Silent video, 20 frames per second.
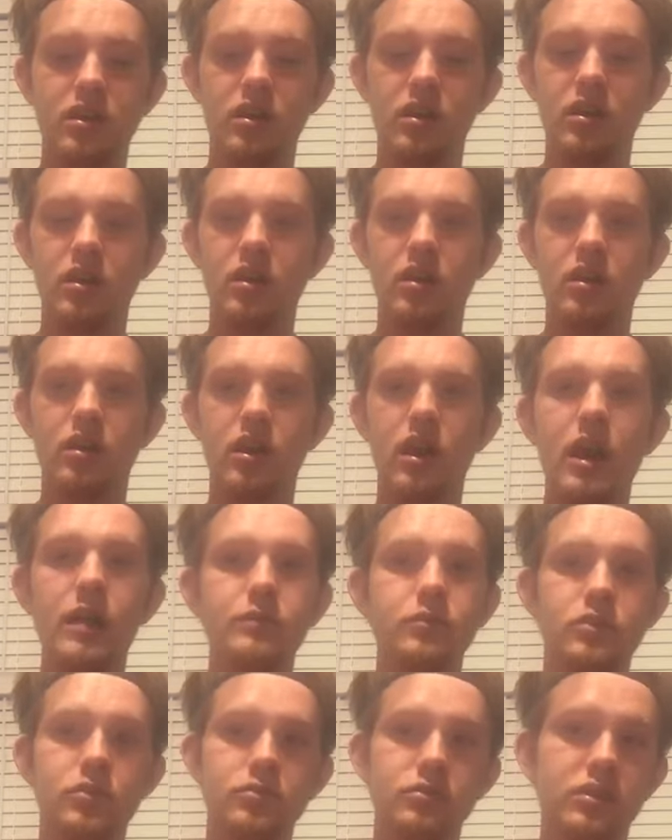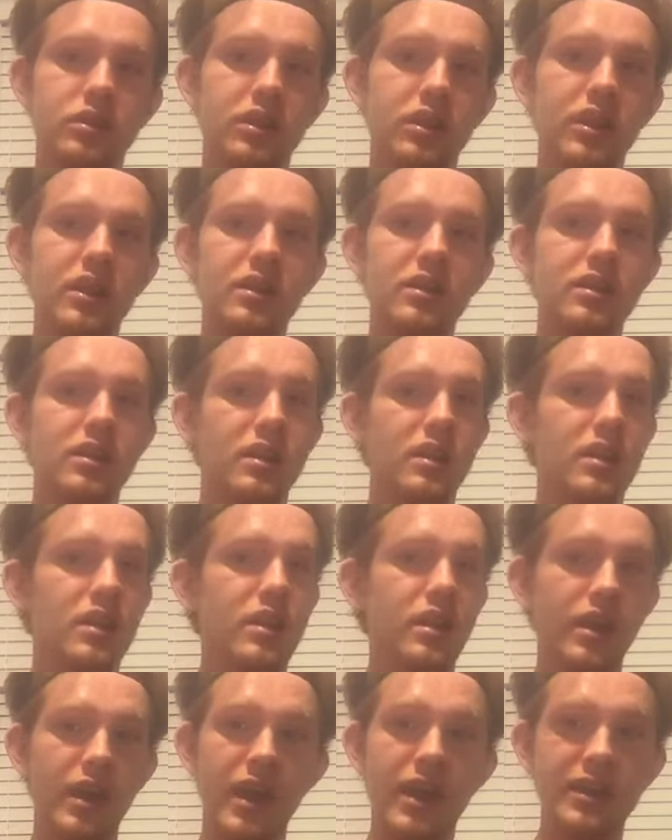I'm going to kick
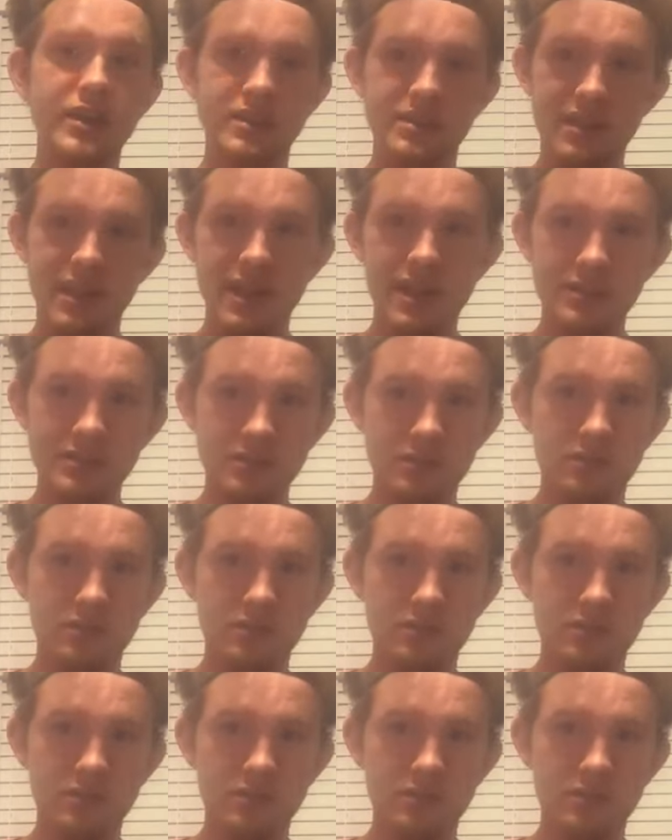Eddie's ass